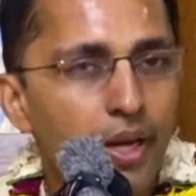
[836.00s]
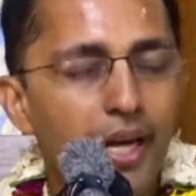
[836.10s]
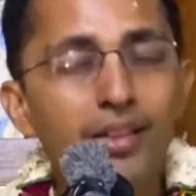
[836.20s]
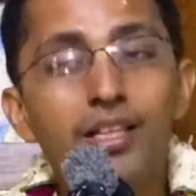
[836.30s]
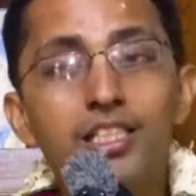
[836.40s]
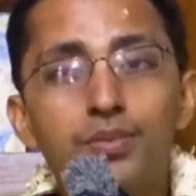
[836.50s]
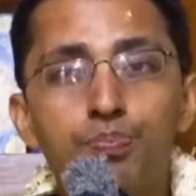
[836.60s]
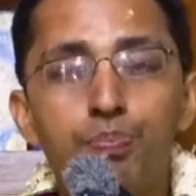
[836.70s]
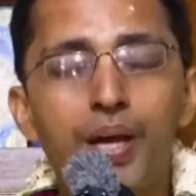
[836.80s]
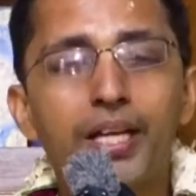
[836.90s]
In this
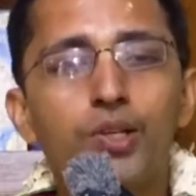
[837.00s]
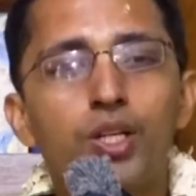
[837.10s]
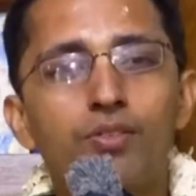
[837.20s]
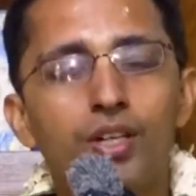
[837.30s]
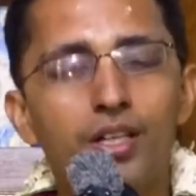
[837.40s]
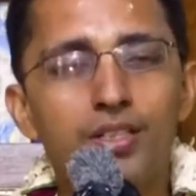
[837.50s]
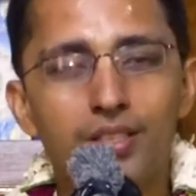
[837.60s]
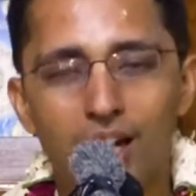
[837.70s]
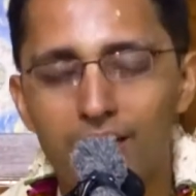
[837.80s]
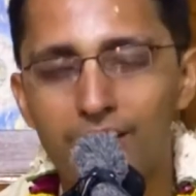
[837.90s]
big universe,
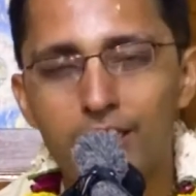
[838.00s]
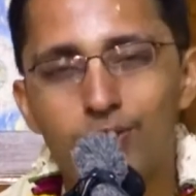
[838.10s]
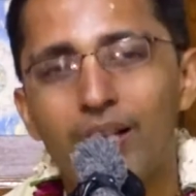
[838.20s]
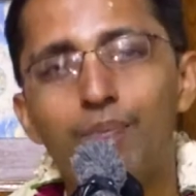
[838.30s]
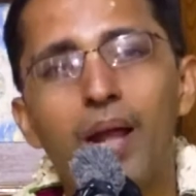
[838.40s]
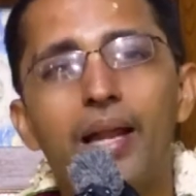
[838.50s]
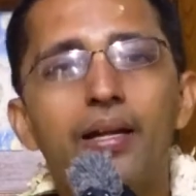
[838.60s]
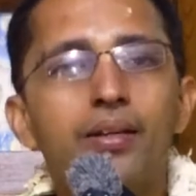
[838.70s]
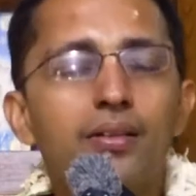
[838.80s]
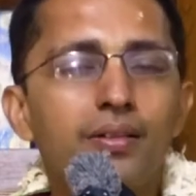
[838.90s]
Earth is one
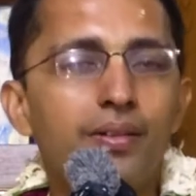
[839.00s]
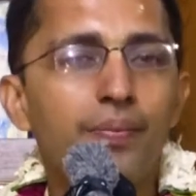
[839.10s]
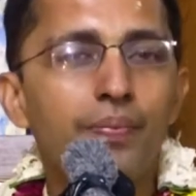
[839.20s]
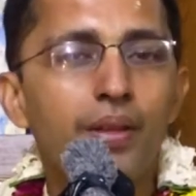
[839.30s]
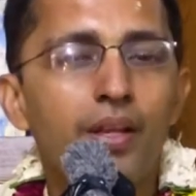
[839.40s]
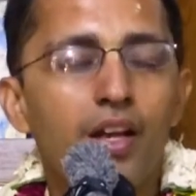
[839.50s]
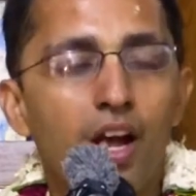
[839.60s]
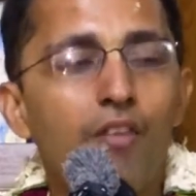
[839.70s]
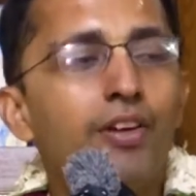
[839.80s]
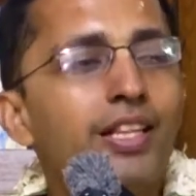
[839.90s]
planet.
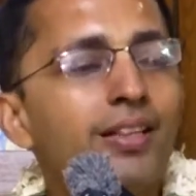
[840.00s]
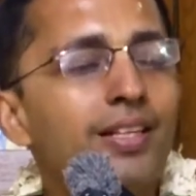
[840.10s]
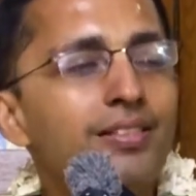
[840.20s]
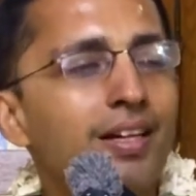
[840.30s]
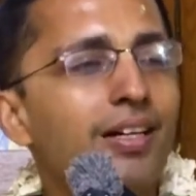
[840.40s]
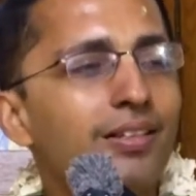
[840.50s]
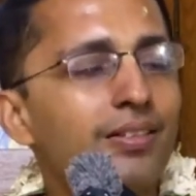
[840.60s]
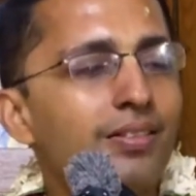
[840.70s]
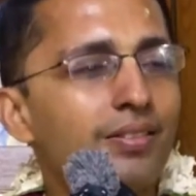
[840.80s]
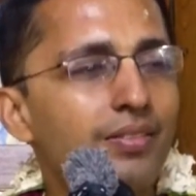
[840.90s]
Within this
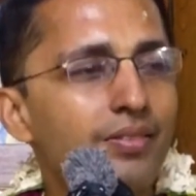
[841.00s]
Earth,